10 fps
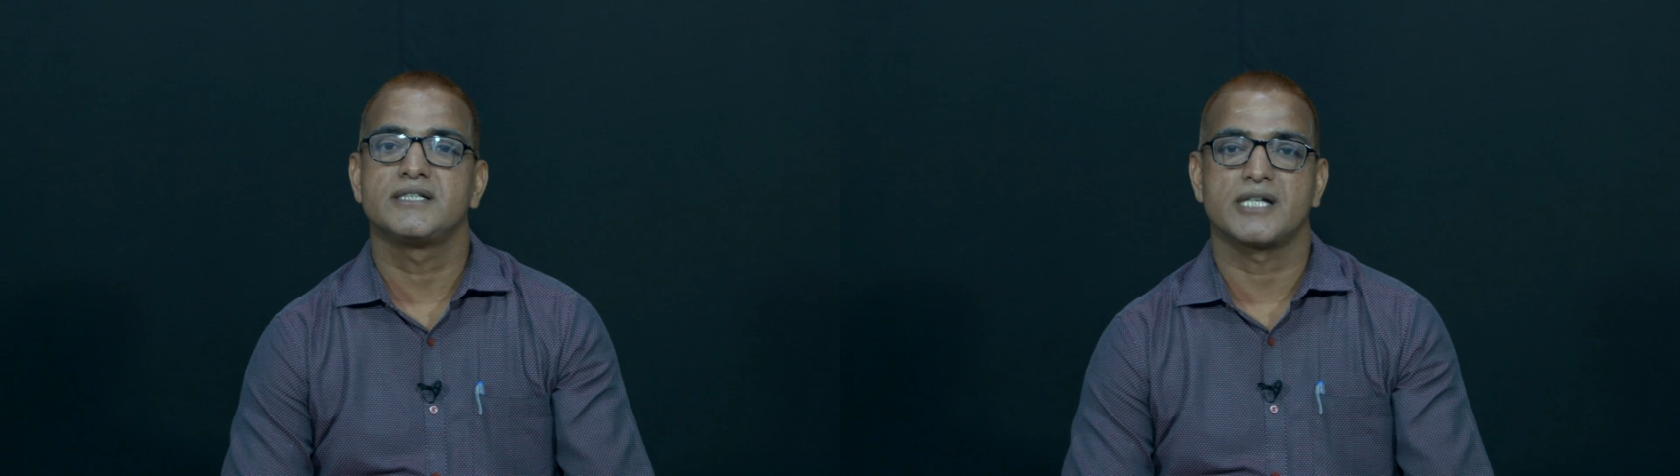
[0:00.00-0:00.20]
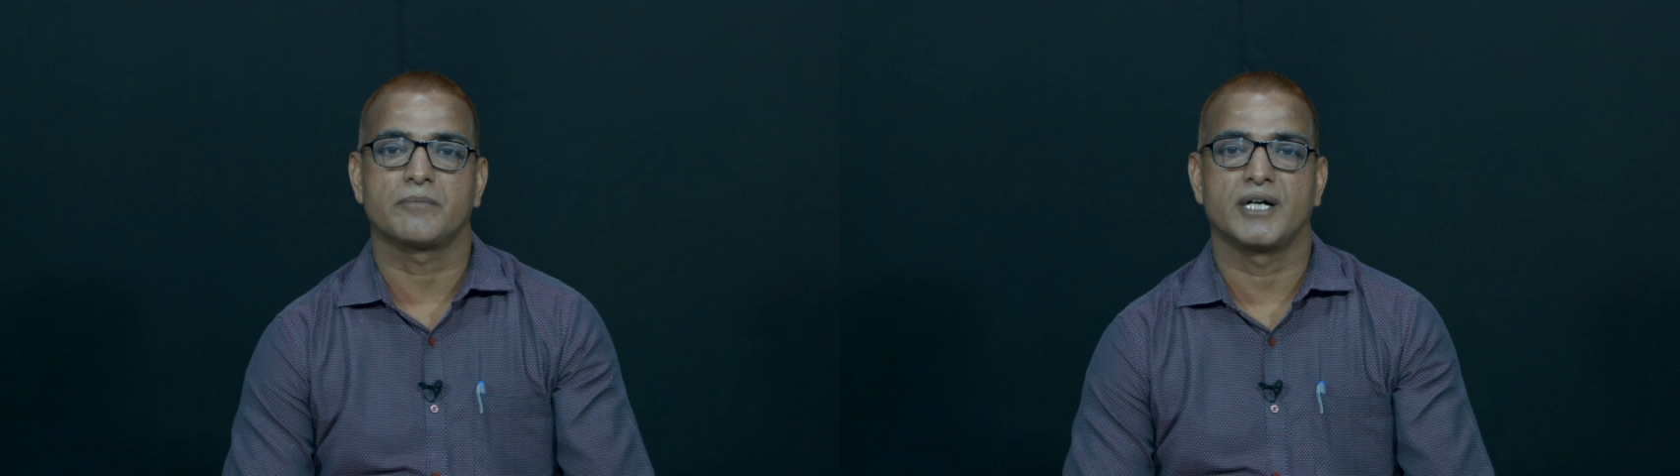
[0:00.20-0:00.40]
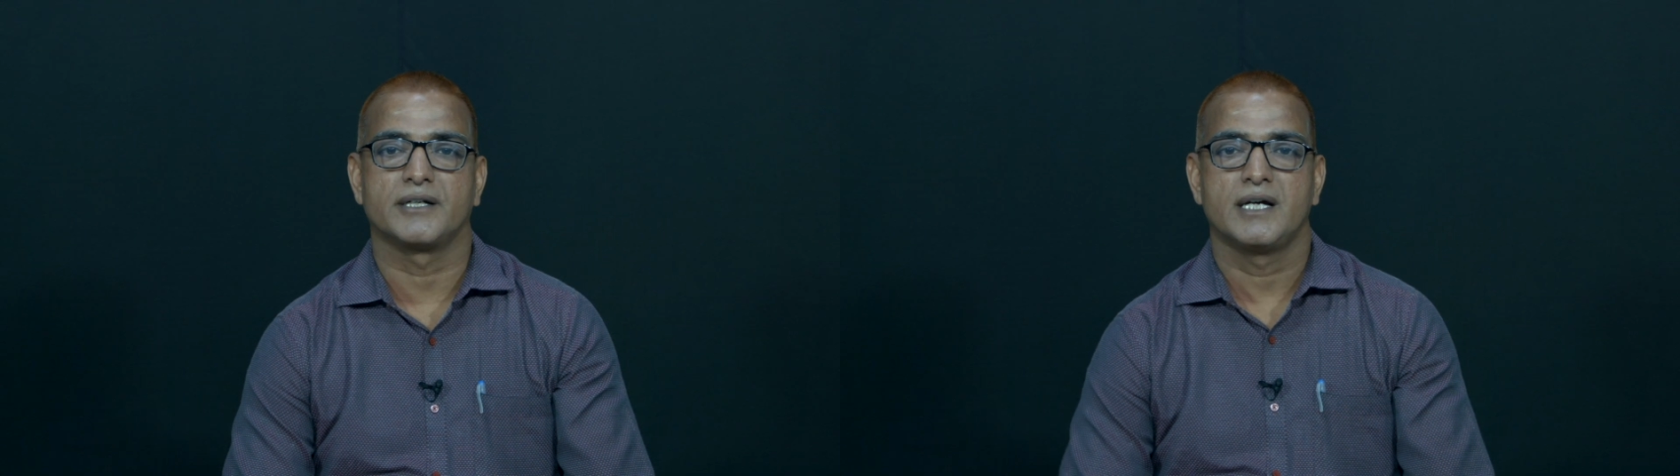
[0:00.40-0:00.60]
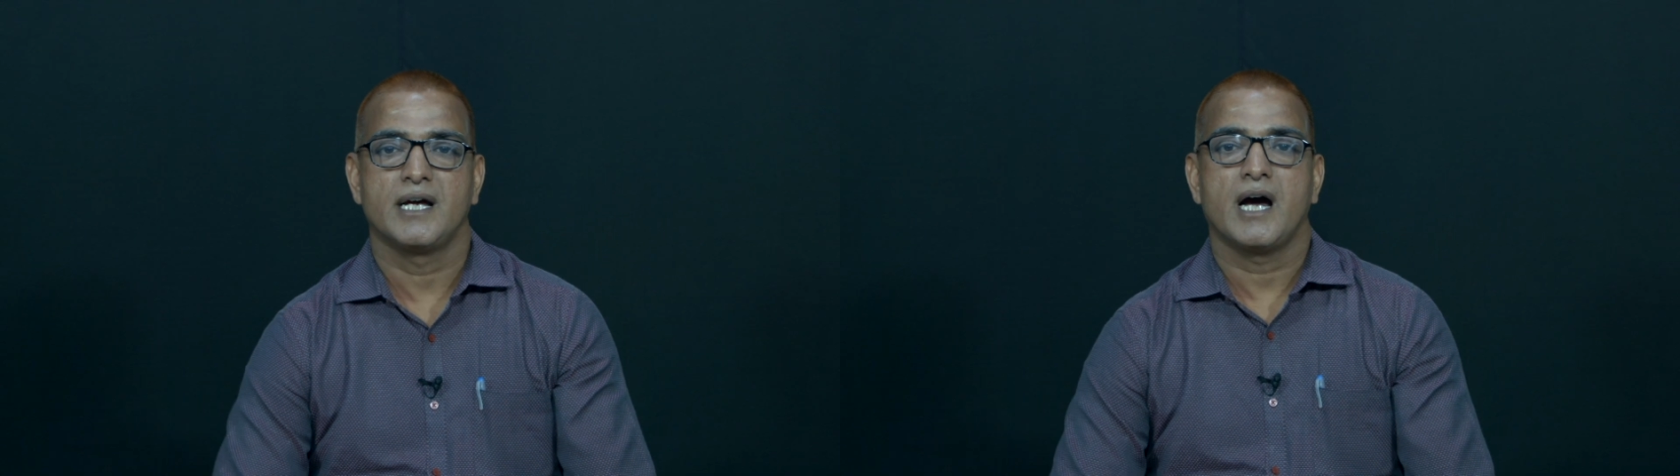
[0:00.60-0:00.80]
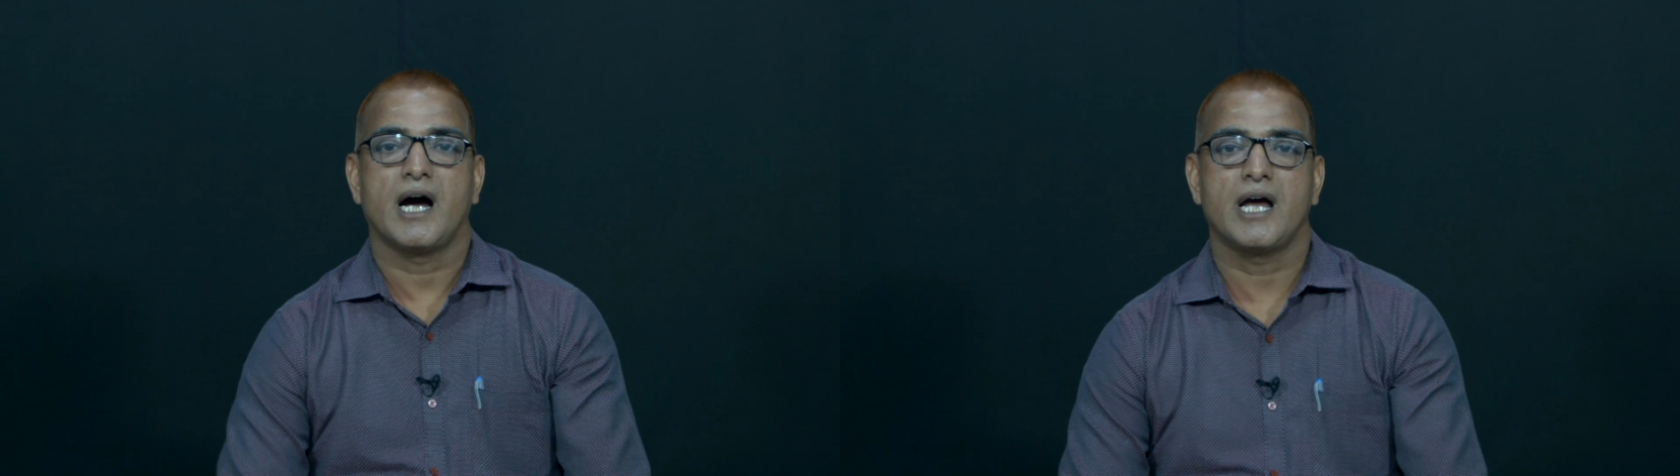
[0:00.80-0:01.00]
Japan.
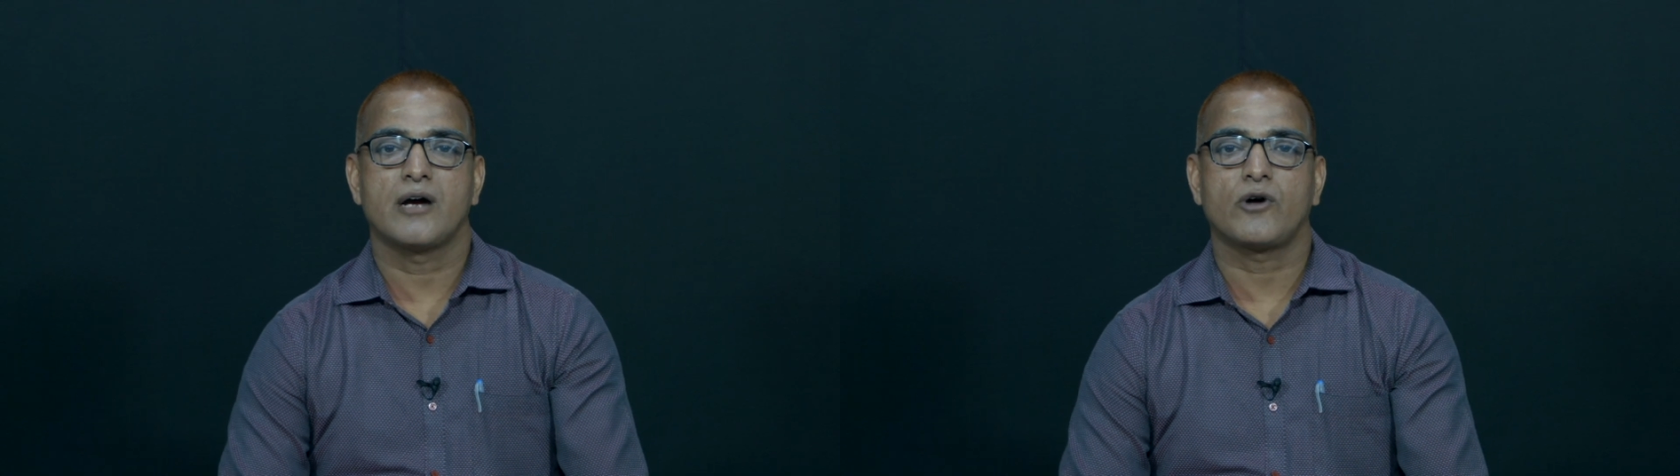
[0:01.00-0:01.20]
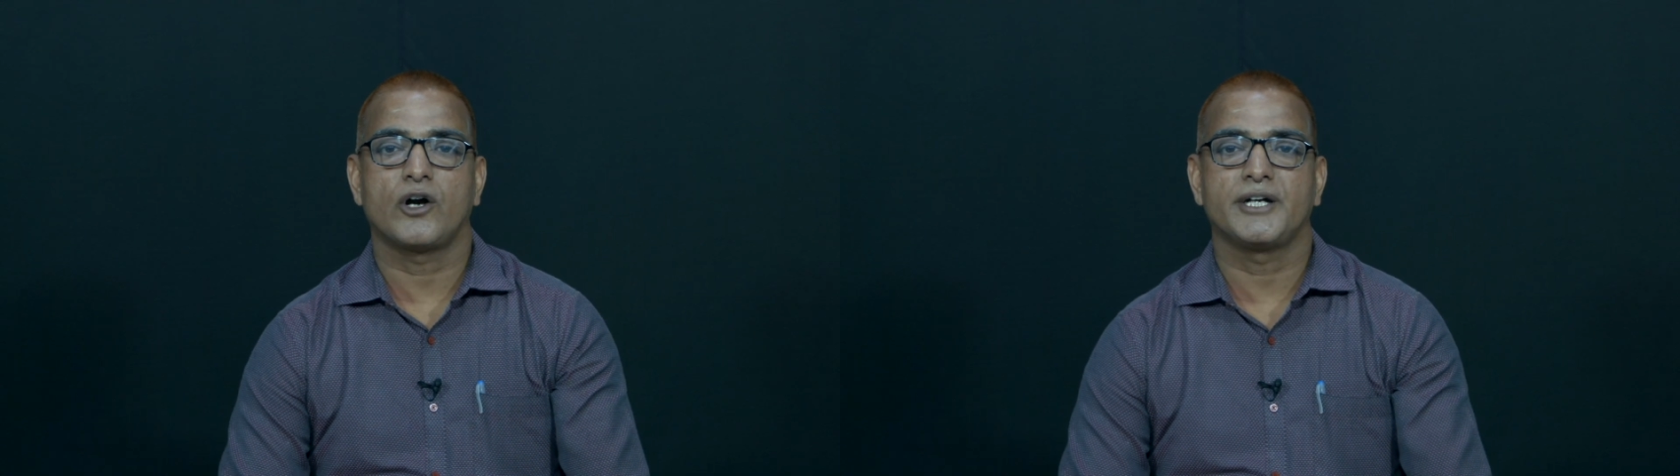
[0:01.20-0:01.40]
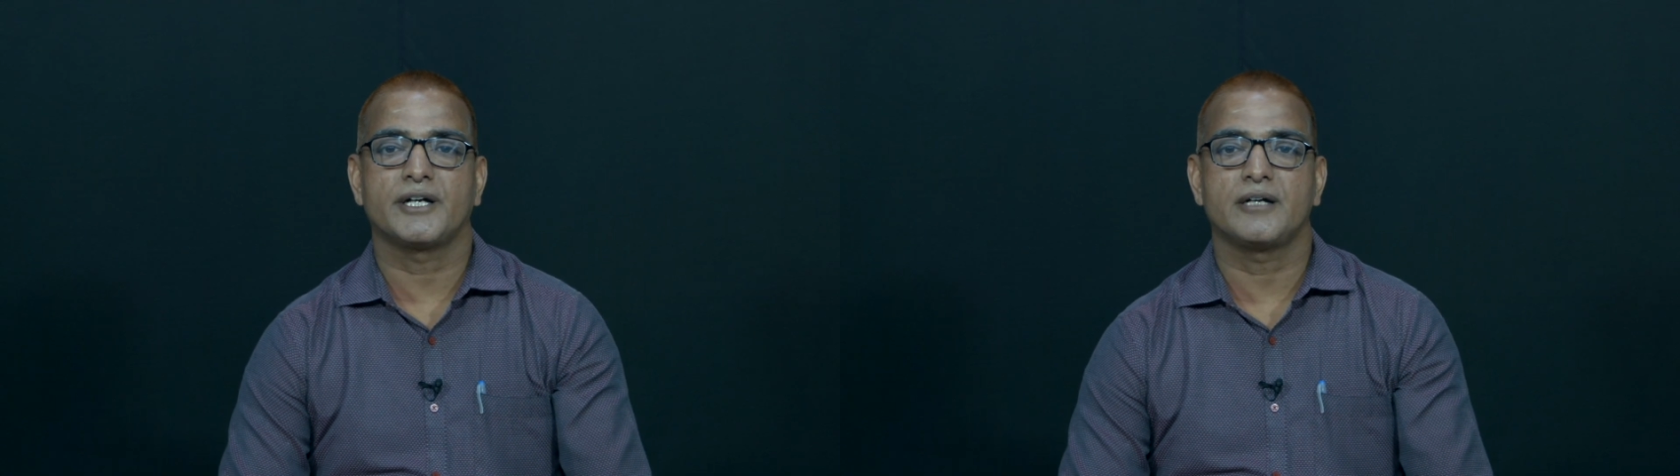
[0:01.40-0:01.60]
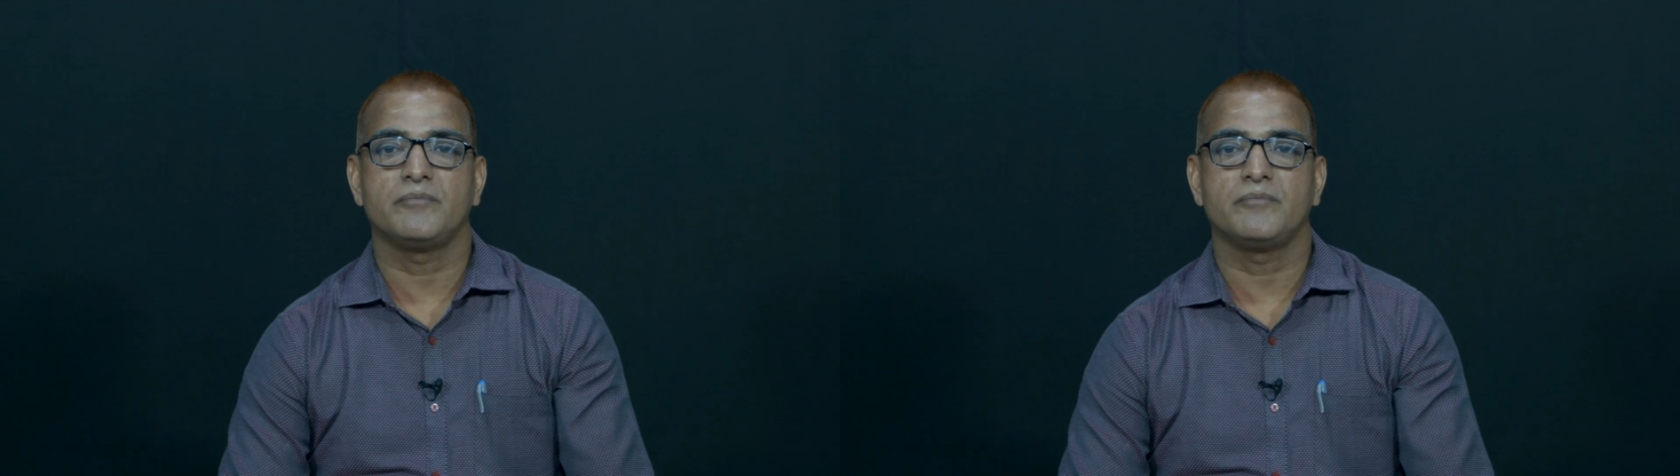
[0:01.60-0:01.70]
I have coordinated